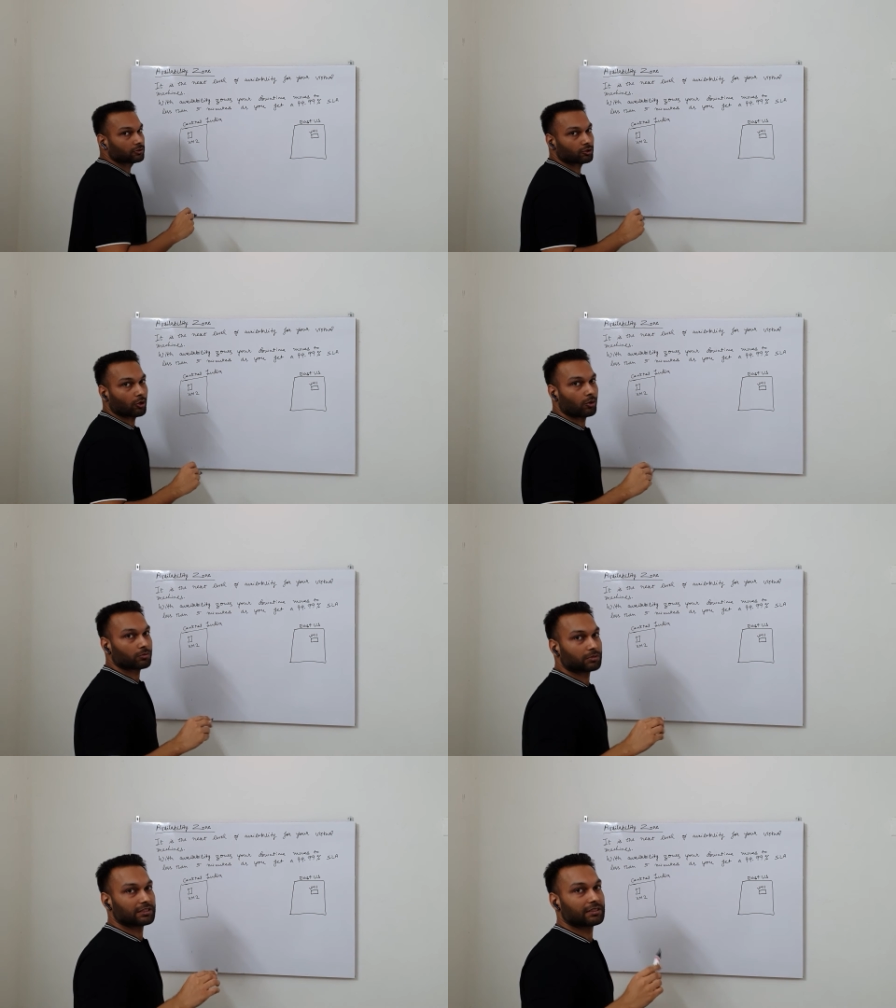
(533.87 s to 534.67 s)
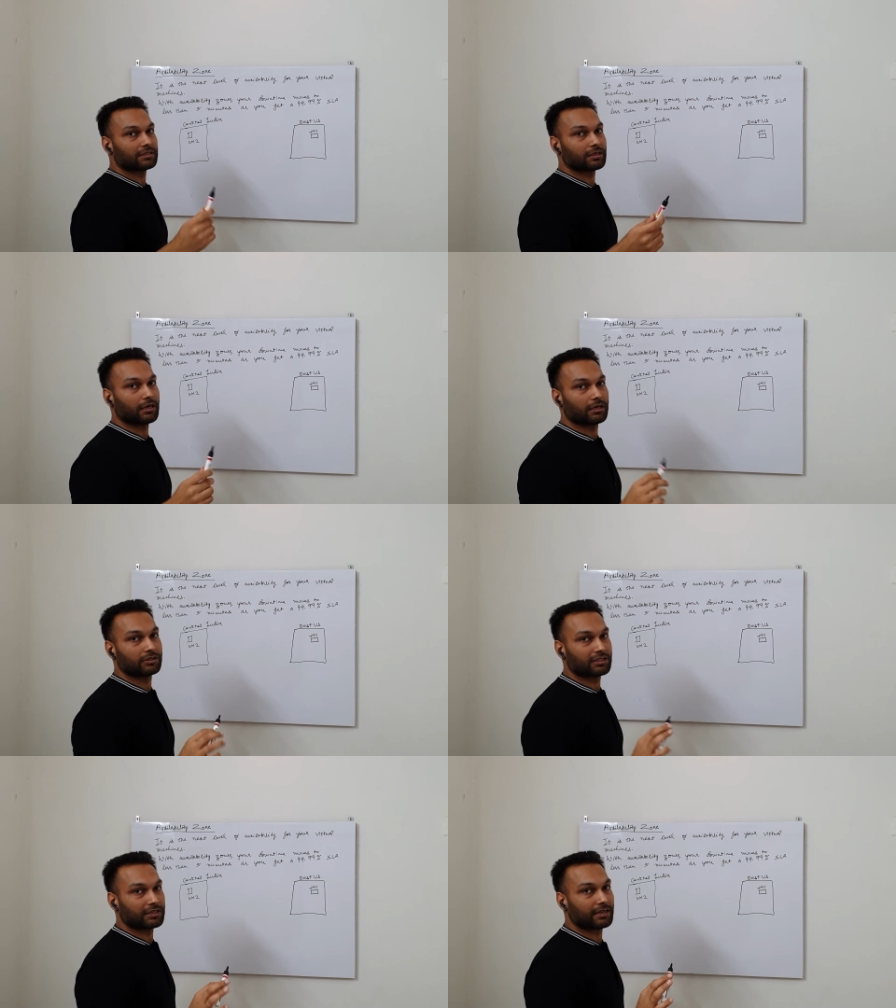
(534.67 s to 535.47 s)
So this is
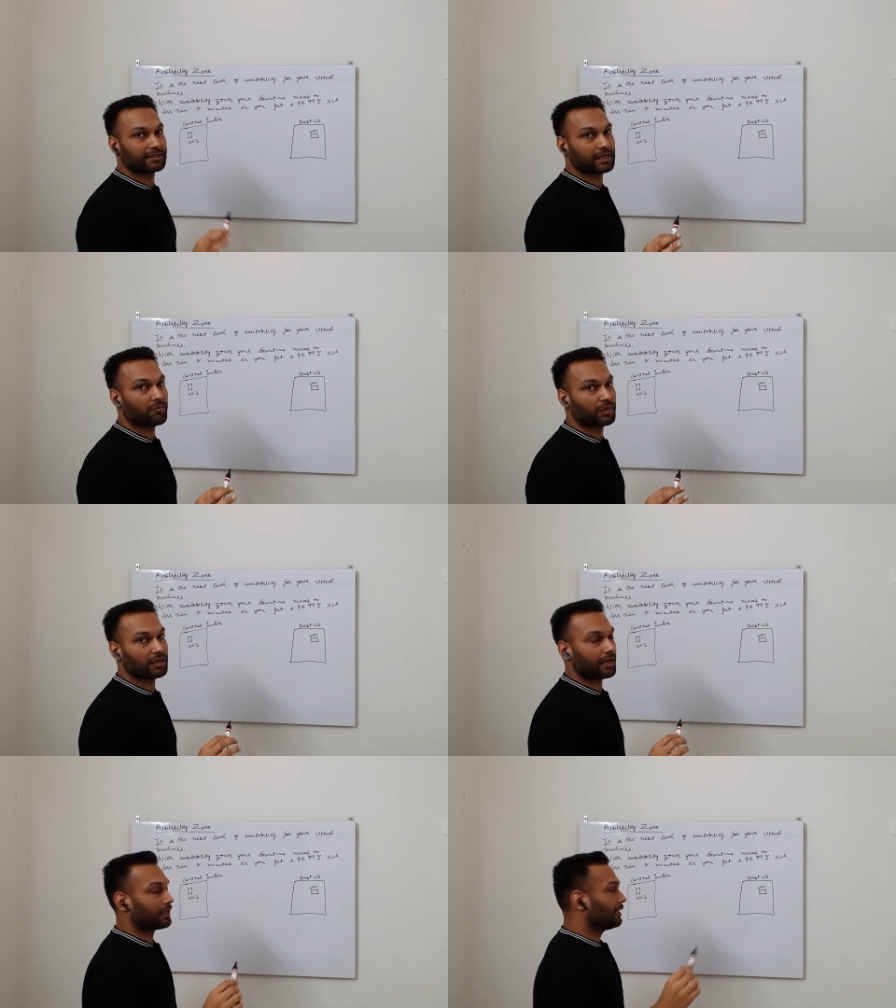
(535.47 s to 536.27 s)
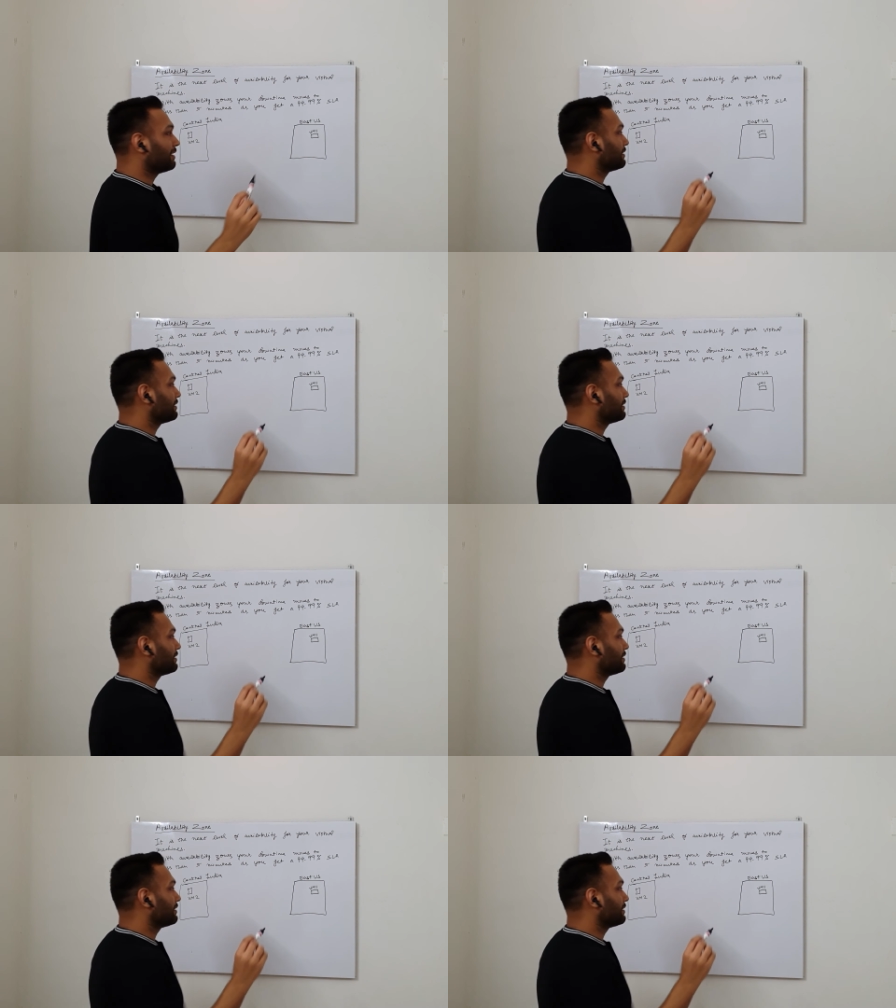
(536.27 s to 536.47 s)
just an example. Like